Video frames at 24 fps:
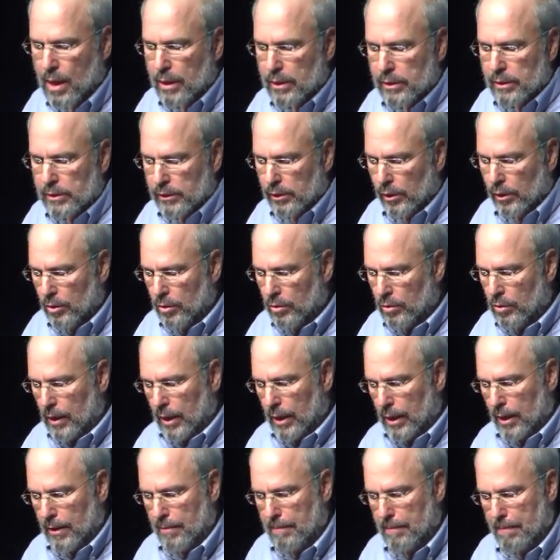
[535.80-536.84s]
So
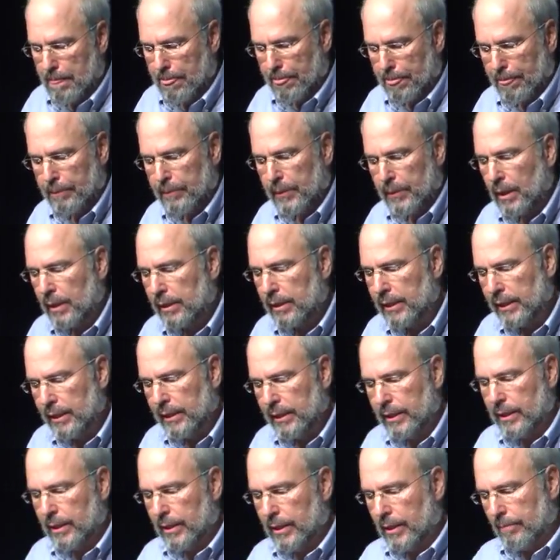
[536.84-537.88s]

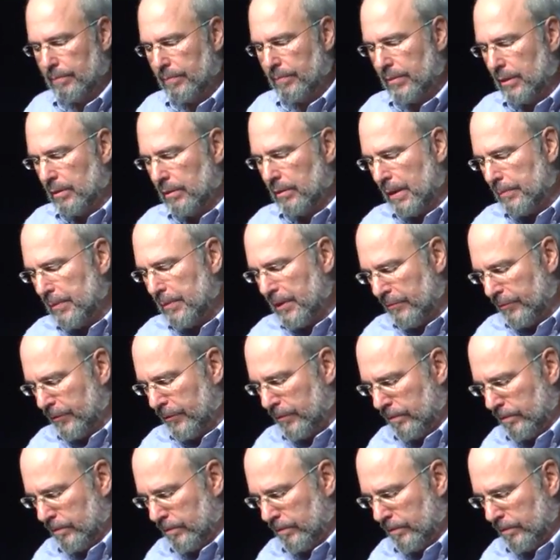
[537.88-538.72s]
let me